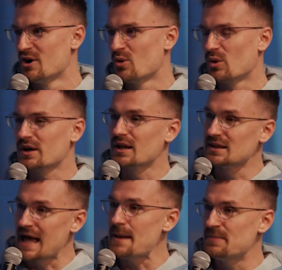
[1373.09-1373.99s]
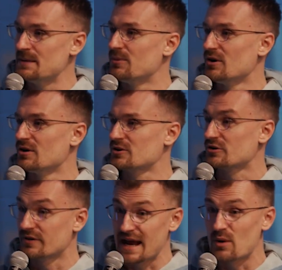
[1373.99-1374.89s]
We're going to let people
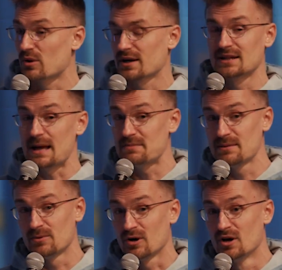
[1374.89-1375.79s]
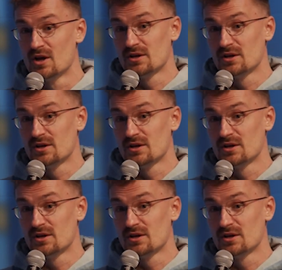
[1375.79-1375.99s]
create. We're going to let people